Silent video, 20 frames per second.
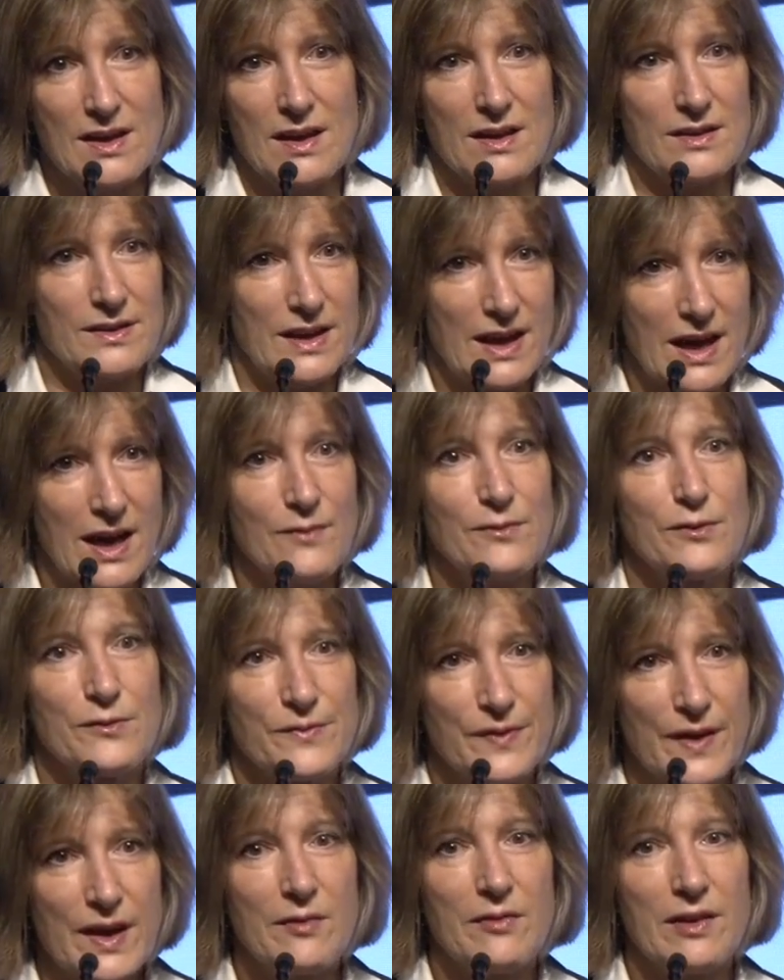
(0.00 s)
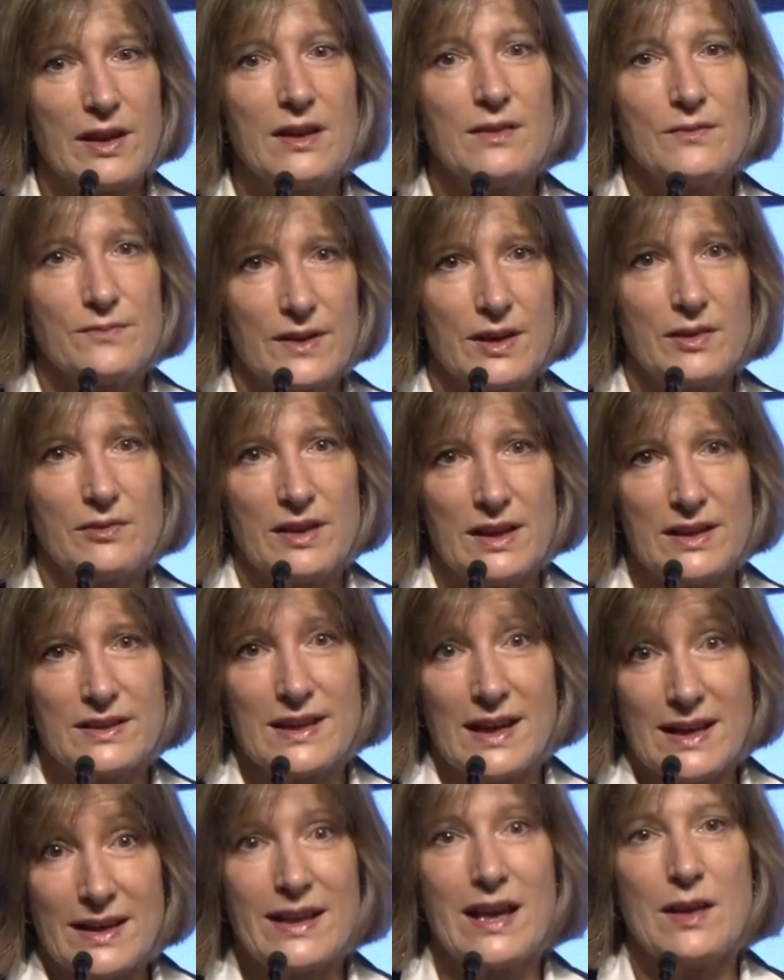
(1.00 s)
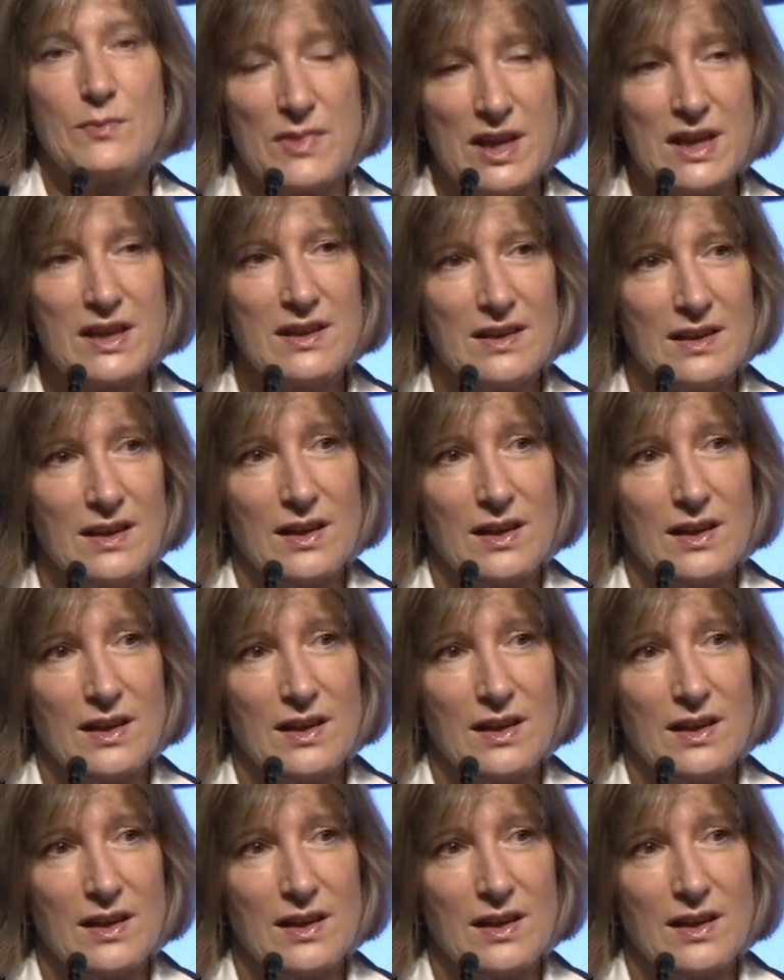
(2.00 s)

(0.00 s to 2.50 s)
they have a very, very dynamic